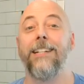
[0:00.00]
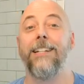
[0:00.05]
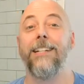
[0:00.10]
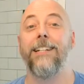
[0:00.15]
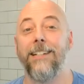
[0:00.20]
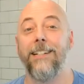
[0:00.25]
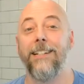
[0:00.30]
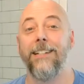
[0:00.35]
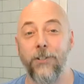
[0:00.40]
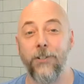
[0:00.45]

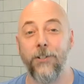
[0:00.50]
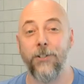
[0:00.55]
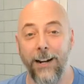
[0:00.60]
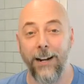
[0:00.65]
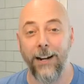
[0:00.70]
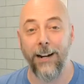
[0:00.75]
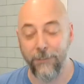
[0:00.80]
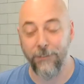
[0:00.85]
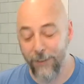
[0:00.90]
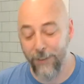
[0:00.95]
attractive.
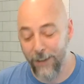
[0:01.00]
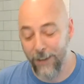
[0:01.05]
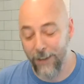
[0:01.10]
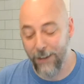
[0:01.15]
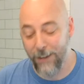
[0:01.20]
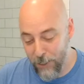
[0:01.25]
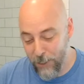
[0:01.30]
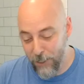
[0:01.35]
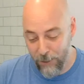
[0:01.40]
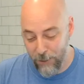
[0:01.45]

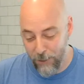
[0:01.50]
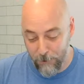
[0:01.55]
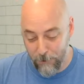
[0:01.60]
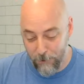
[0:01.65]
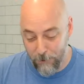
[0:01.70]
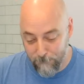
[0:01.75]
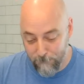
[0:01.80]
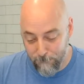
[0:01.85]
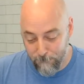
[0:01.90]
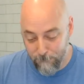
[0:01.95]

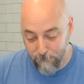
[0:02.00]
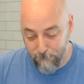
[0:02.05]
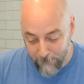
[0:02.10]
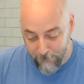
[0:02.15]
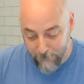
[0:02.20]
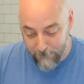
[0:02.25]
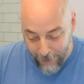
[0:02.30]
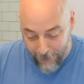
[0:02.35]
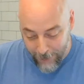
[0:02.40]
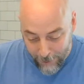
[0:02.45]
So
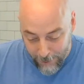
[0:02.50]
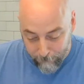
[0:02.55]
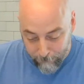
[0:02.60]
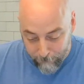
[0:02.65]
yeah.